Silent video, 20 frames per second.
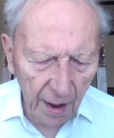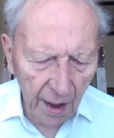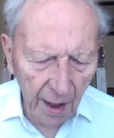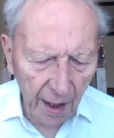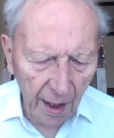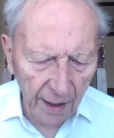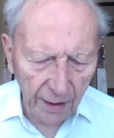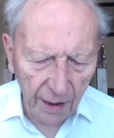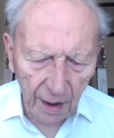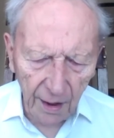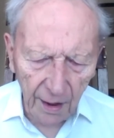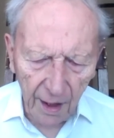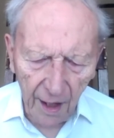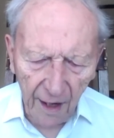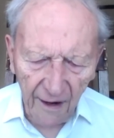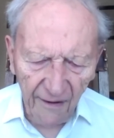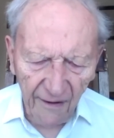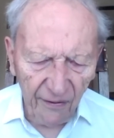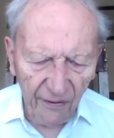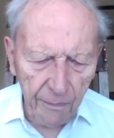and a
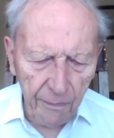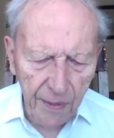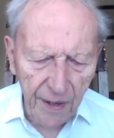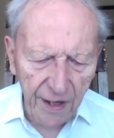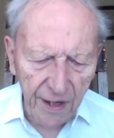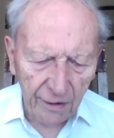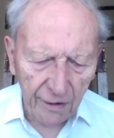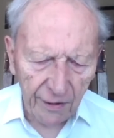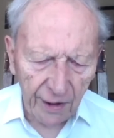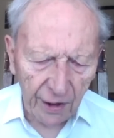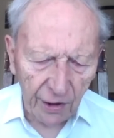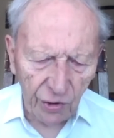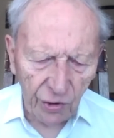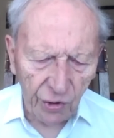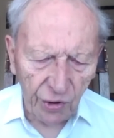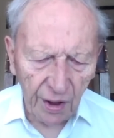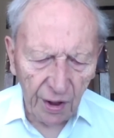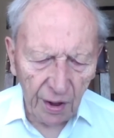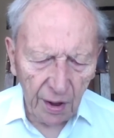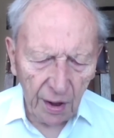life
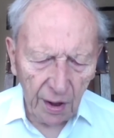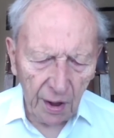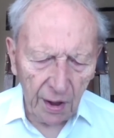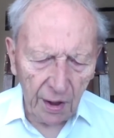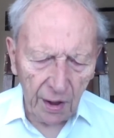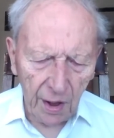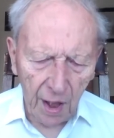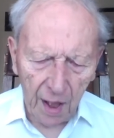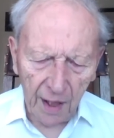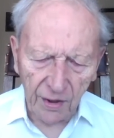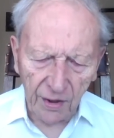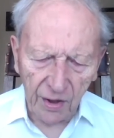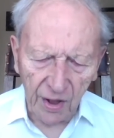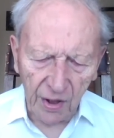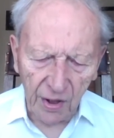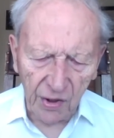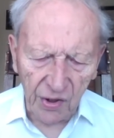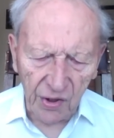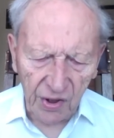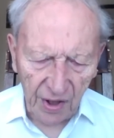peerage in
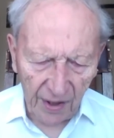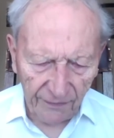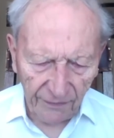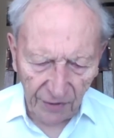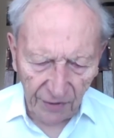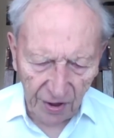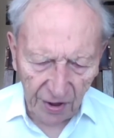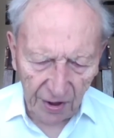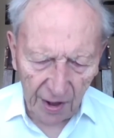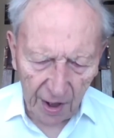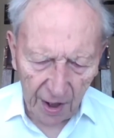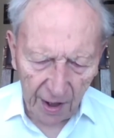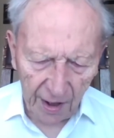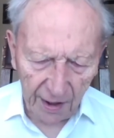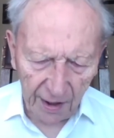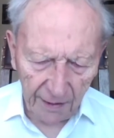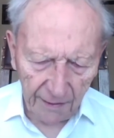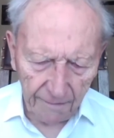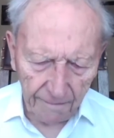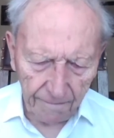
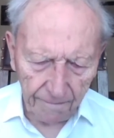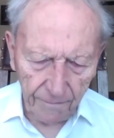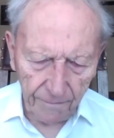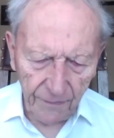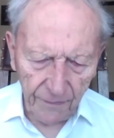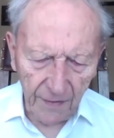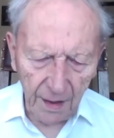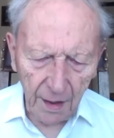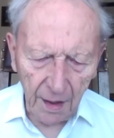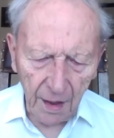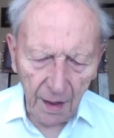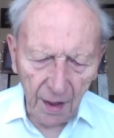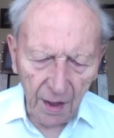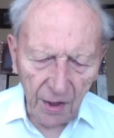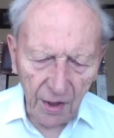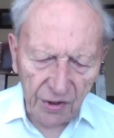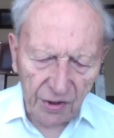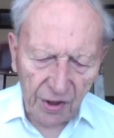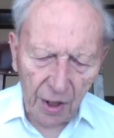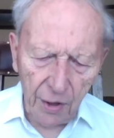1979.
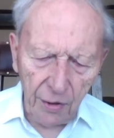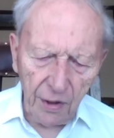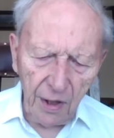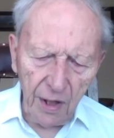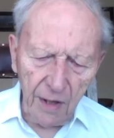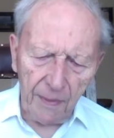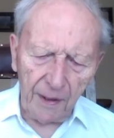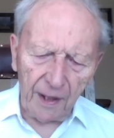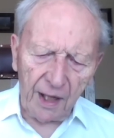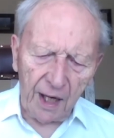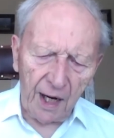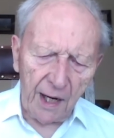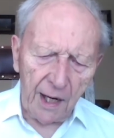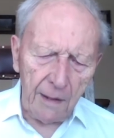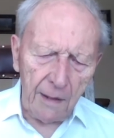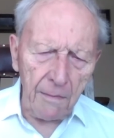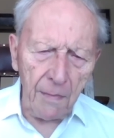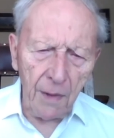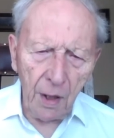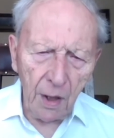So he
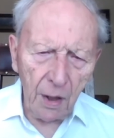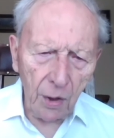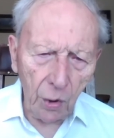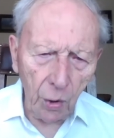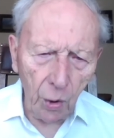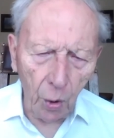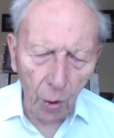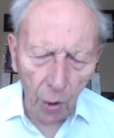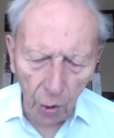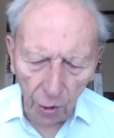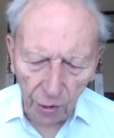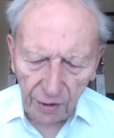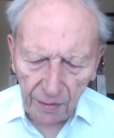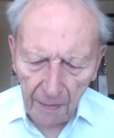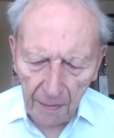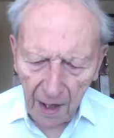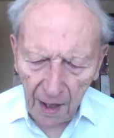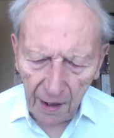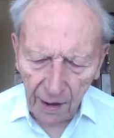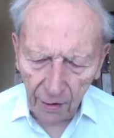became Lord
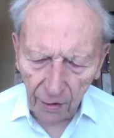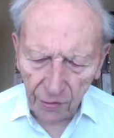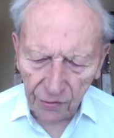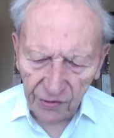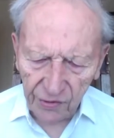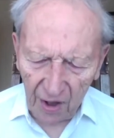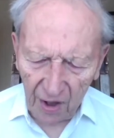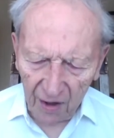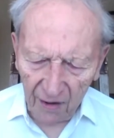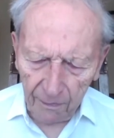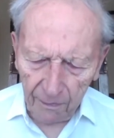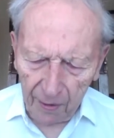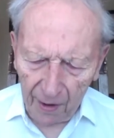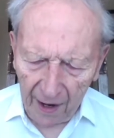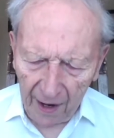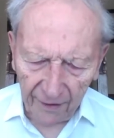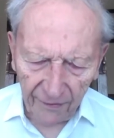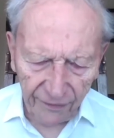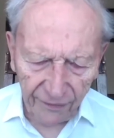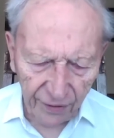Miles of
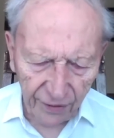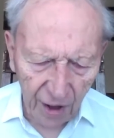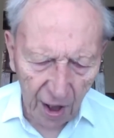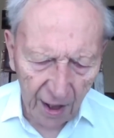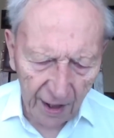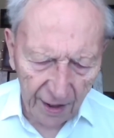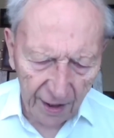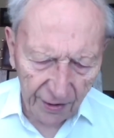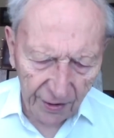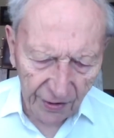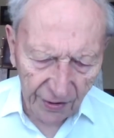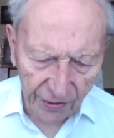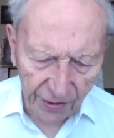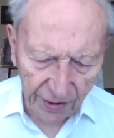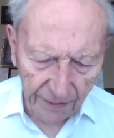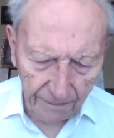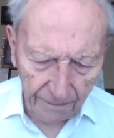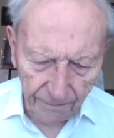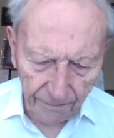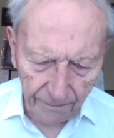Blackfriars.